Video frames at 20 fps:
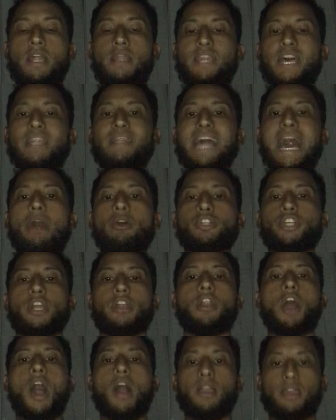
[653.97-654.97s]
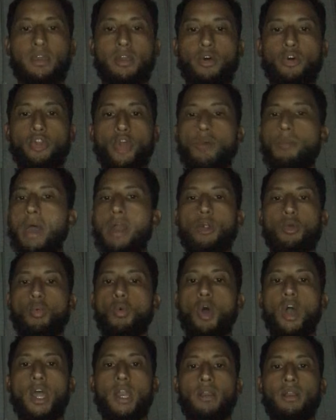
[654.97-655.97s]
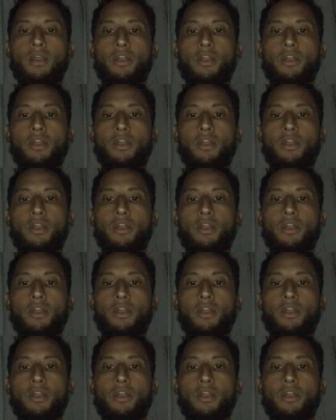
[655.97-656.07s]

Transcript: That thou shalt not kill no matter what.